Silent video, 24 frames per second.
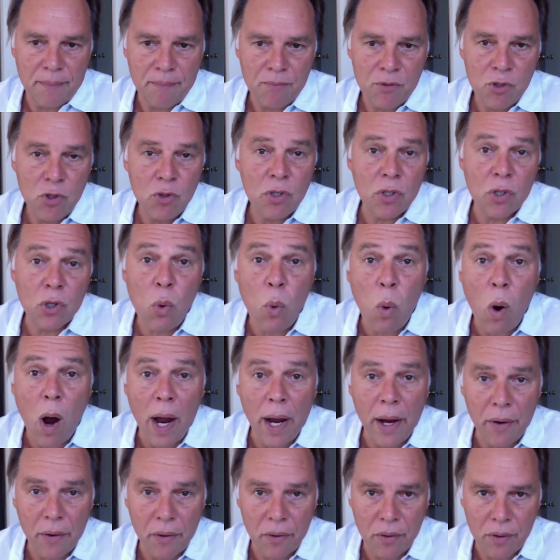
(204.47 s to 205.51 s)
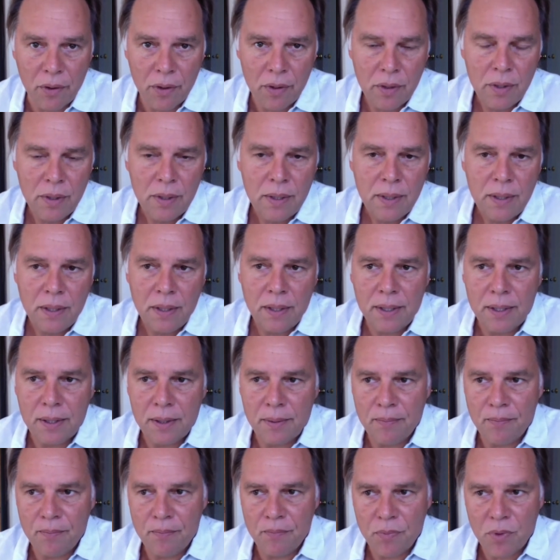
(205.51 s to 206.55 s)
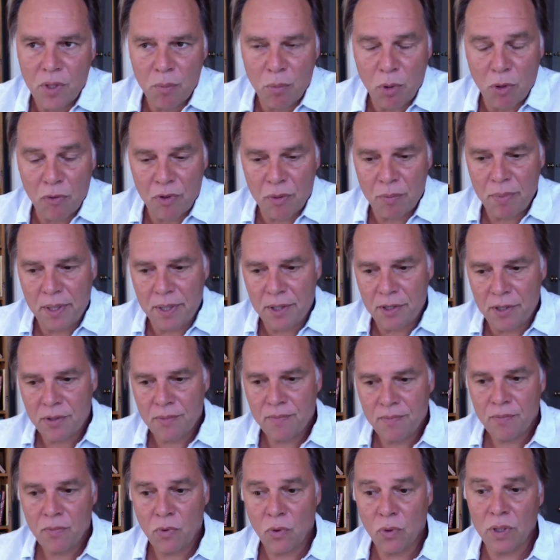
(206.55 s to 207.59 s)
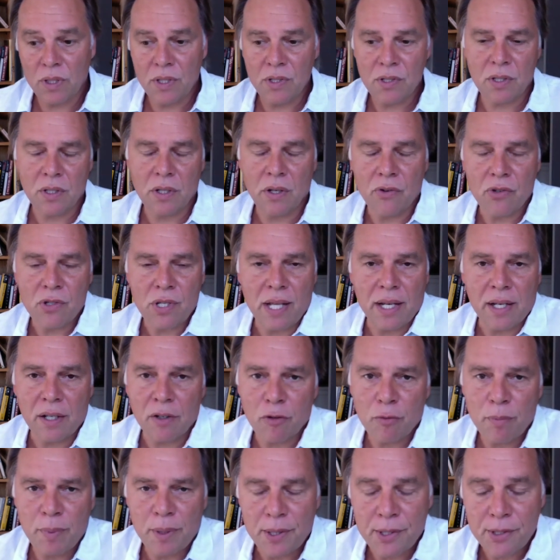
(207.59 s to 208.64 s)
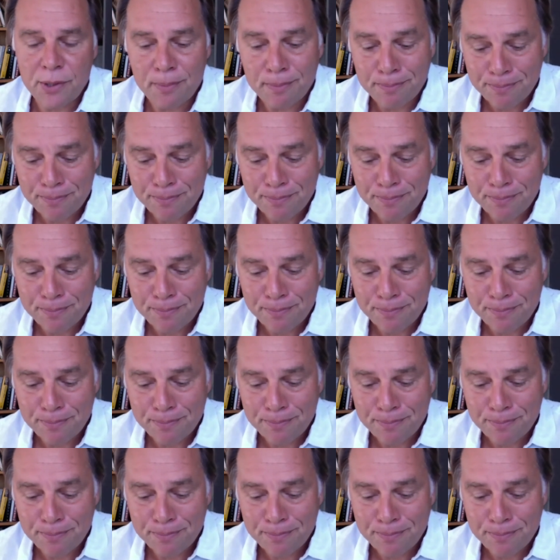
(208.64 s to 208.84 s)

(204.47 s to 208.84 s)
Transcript: You can acquire a perfect pitch, or at least an understanding of pitch.